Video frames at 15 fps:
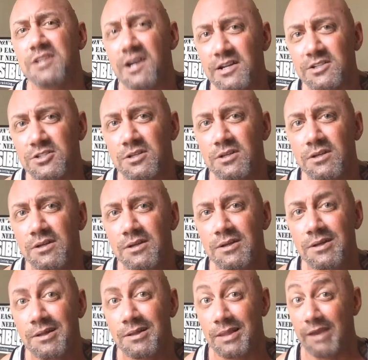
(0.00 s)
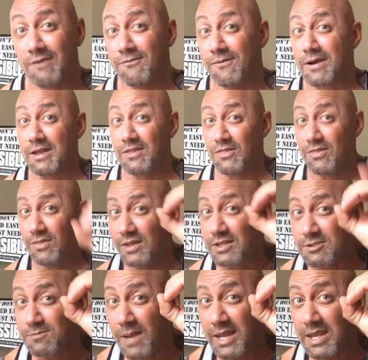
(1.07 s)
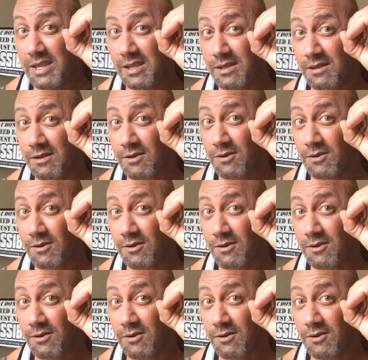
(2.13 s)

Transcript: touched? Like fucking this many?